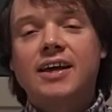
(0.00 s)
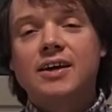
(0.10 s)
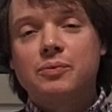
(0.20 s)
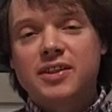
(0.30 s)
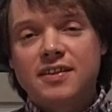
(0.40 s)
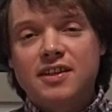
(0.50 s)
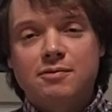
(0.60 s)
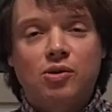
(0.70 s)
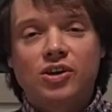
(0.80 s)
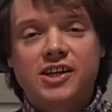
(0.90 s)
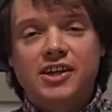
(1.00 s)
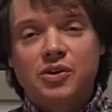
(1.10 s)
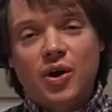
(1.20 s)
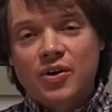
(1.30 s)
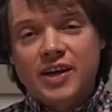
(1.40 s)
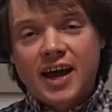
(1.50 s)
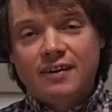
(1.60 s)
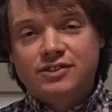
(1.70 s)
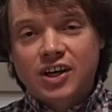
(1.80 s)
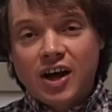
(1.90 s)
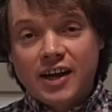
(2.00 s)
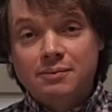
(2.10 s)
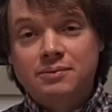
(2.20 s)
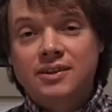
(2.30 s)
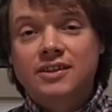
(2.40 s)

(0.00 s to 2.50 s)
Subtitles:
within this project, you only have time